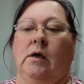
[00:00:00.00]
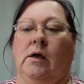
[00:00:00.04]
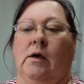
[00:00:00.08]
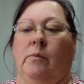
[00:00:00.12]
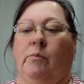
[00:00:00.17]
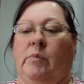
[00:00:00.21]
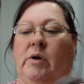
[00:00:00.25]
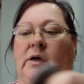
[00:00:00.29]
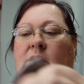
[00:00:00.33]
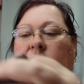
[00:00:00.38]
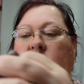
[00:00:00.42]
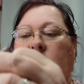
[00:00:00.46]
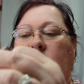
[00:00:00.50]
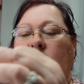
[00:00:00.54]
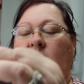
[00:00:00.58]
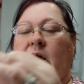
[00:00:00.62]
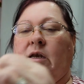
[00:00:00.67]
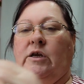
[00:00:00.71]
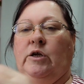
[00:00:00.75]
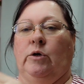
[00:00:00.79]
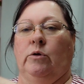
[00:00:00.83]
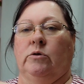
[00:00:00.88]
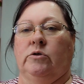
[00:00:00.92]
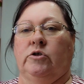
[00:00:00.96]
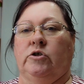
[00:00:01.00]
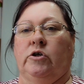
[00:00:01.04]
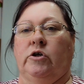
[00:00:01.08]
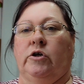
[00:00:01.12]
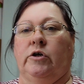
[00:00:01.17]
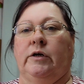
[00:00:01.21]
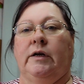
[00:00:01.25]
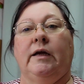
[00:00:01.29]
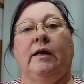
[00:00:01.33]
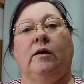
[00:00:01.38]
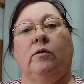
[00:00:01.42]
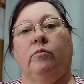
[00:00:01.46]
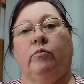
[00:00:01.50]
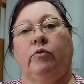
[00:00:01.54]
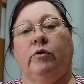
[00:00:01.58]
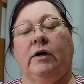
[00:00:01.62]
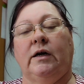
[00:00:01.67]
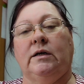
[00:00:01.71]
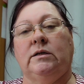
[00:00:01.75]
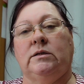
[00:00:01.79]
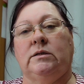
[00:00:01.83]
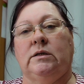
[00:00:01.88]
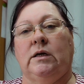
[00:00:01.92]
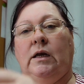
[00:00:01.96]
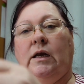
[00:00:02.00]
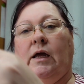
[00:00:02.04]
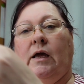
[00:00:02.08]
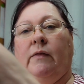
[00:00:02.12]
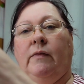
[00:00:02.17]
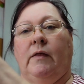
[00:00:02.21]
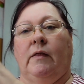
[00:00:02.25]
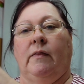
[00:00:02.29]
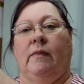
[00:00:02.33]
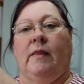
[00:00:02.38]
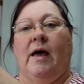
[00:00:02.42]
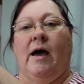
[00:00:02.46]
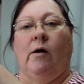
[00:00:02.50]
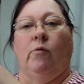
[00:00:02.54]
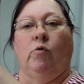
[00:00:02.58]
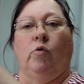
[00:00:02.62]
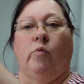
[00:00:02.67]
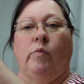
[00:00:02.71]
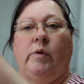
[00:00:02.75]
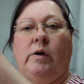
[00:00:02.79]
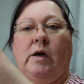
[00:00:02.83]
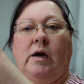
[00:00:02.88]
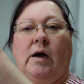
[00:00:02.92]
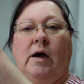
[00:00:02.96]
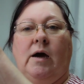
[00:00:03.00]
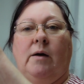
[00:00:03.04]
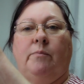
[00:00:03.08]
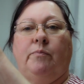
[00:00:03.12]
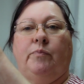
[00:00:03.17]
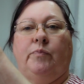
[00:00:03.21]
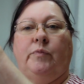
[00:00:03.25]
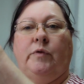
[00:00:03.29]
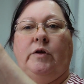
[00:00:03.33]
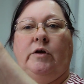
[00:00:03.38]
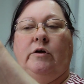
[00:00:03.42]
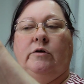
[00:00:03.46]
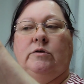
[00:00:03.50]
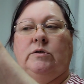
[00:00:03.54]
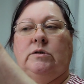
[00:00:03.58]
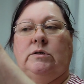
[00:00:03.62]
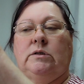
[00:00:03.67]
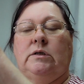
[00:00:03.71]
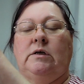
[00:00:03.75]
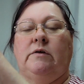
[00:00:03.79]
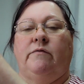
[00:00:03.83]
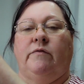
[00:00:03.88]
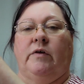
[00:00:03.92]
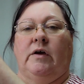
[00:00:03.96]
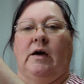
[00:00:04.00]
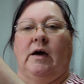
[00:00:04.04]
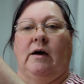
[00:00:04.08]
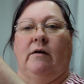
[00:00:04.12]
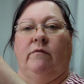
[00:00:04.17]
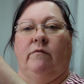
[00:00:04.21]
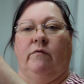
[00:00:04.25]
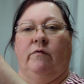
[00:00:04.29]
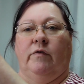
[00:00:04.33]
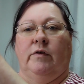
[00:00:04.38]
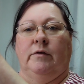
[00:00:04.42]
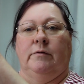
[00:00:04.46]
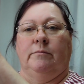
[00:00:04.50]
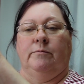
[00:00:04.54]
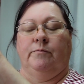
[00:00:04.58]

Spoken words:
Because then you'll turn it and press it, and then that will become your sleeve cuff.